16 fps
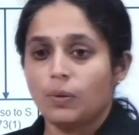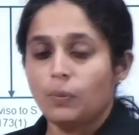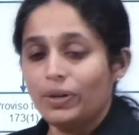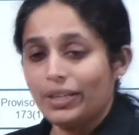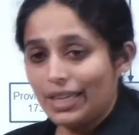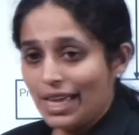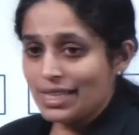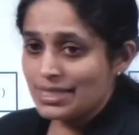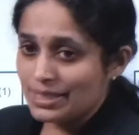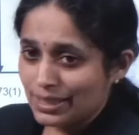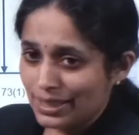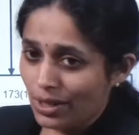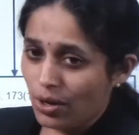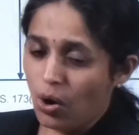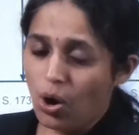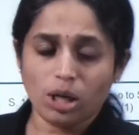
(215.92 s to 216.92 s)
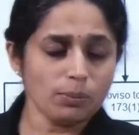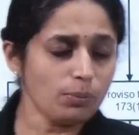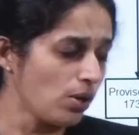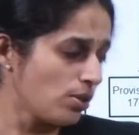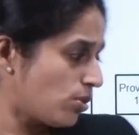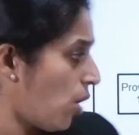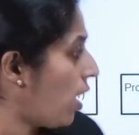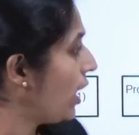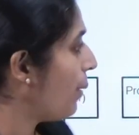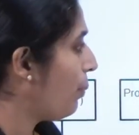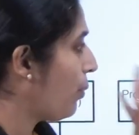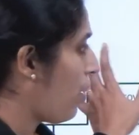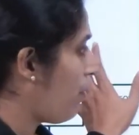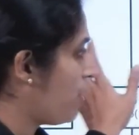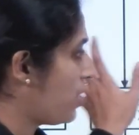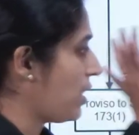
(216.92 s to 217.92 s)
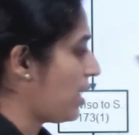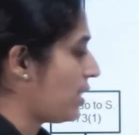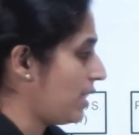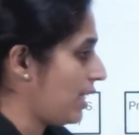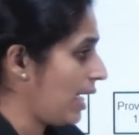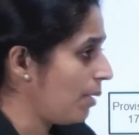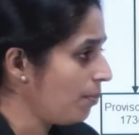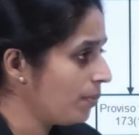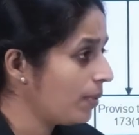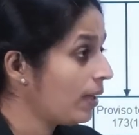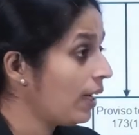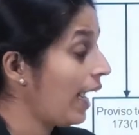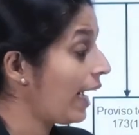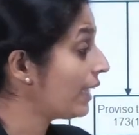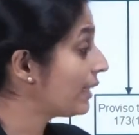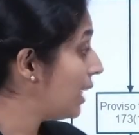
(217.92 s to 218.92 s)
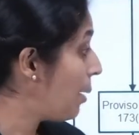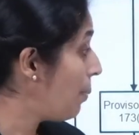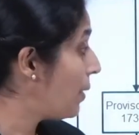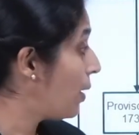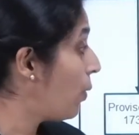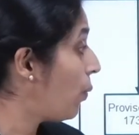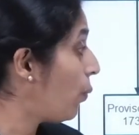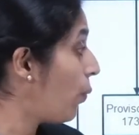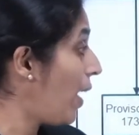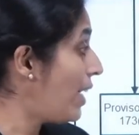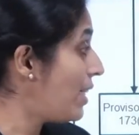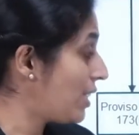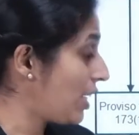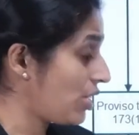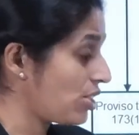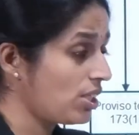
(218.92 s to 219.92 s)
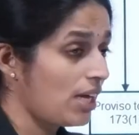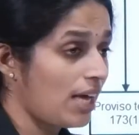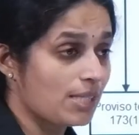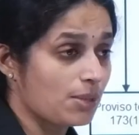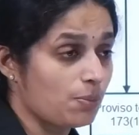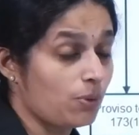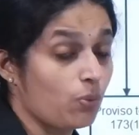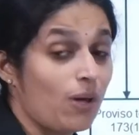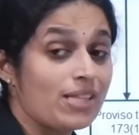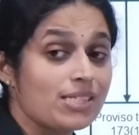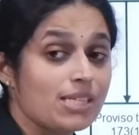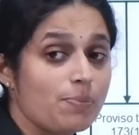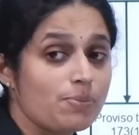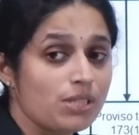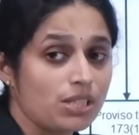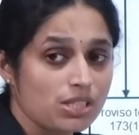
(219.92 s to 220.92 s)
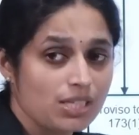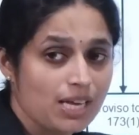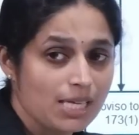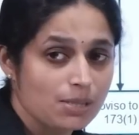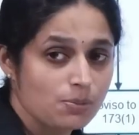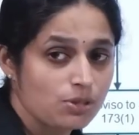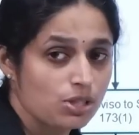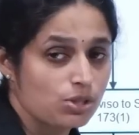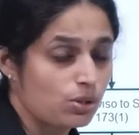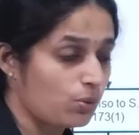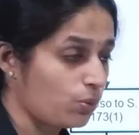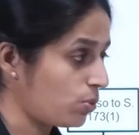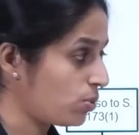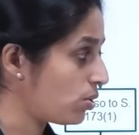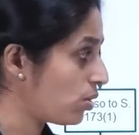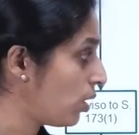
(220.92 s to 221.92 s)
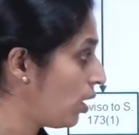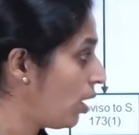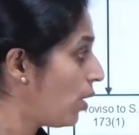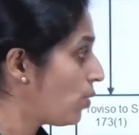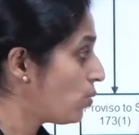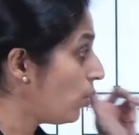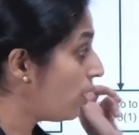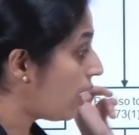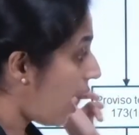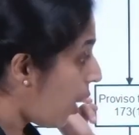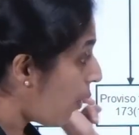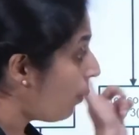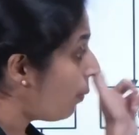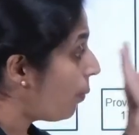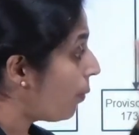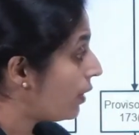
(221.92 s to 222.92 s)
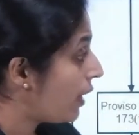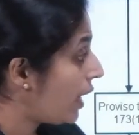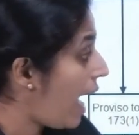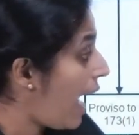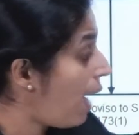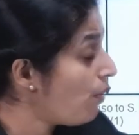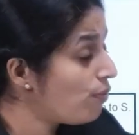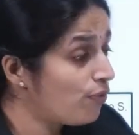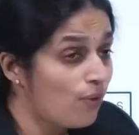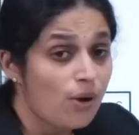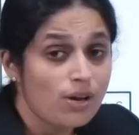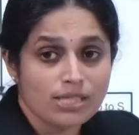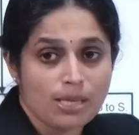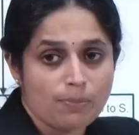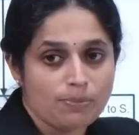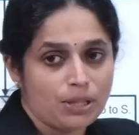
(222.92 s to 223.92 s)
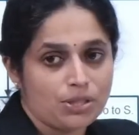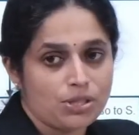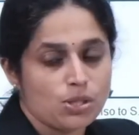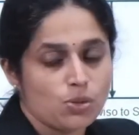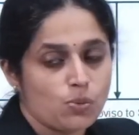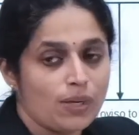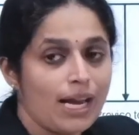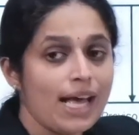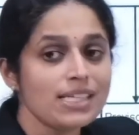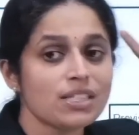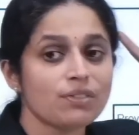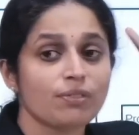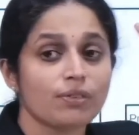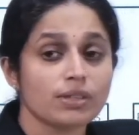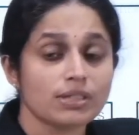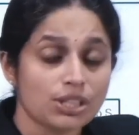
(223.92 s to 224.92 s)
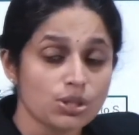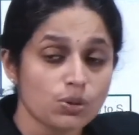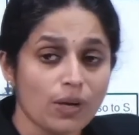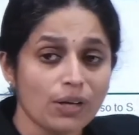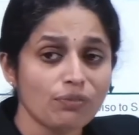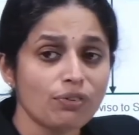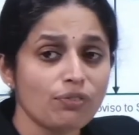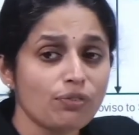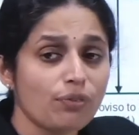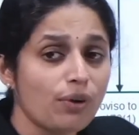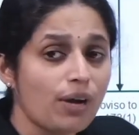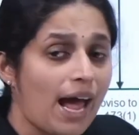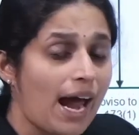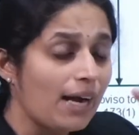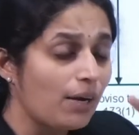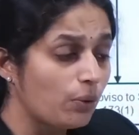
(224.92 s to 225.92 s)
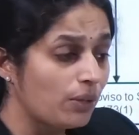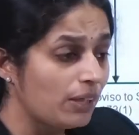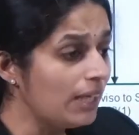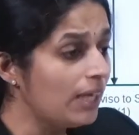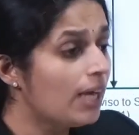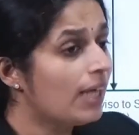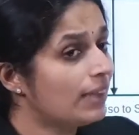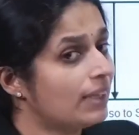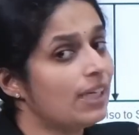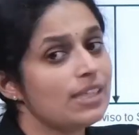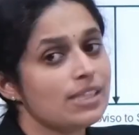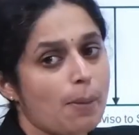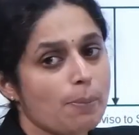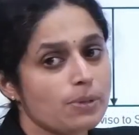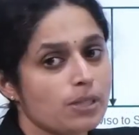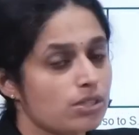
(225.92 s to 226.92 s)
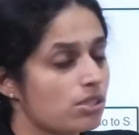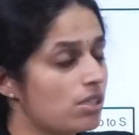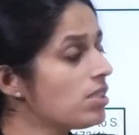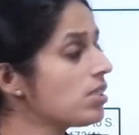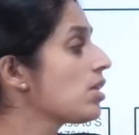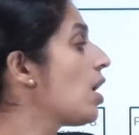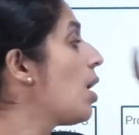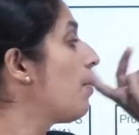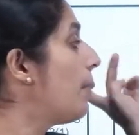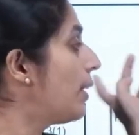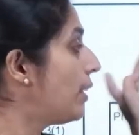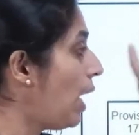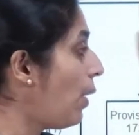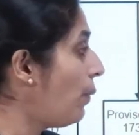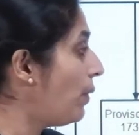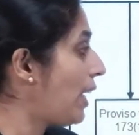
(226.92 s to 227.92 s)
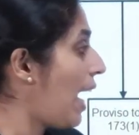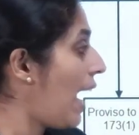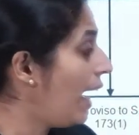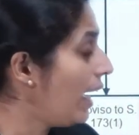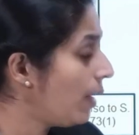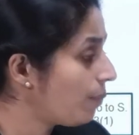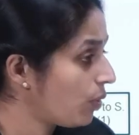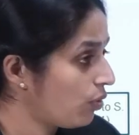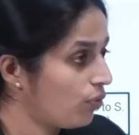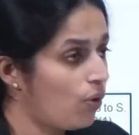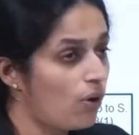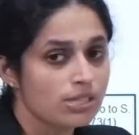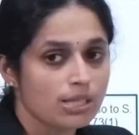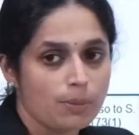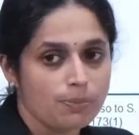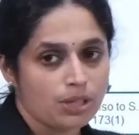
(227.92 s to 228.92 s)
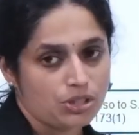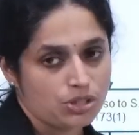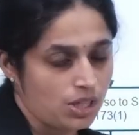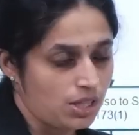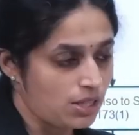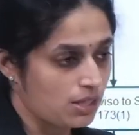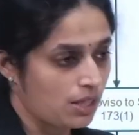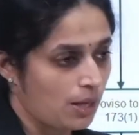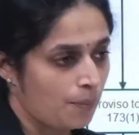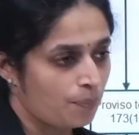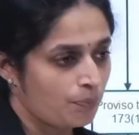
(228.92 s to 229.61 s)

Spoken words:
we can see almost all the provisions are same except one subsection has been introduced. So, now they have 4 subsections, whereas the section 154 had only 3 subsections, but now it had 4 subsections.